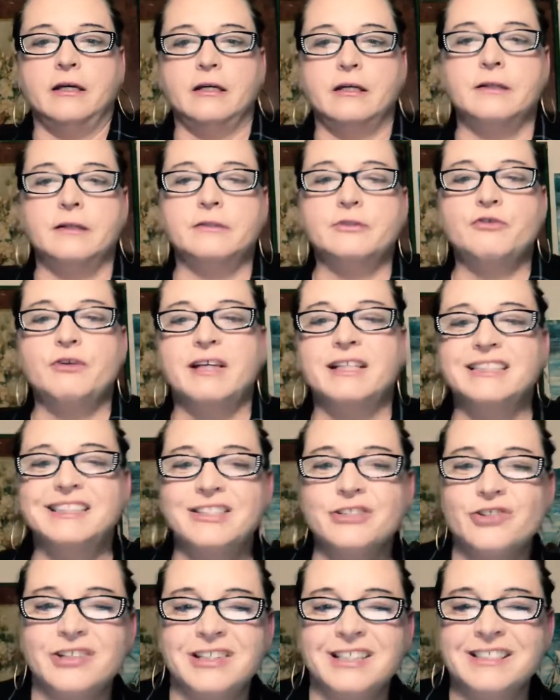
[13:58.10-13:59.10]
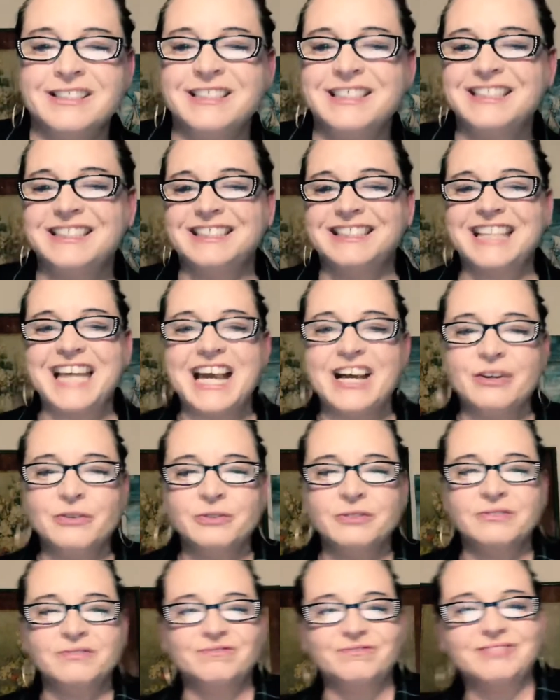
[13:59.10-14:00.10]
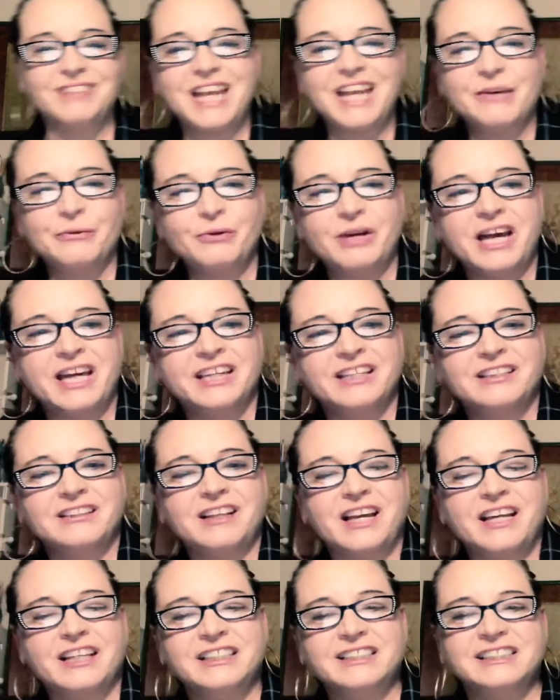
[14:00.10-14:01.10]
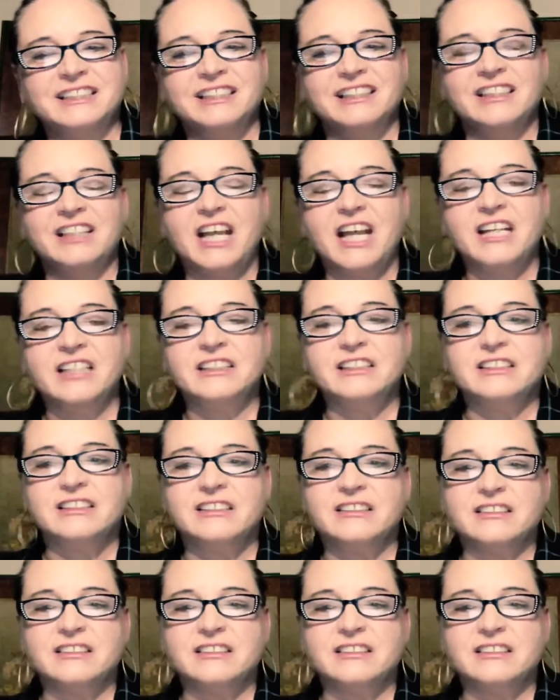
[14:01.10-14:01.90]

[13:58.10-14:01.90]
a transition town, I see it as.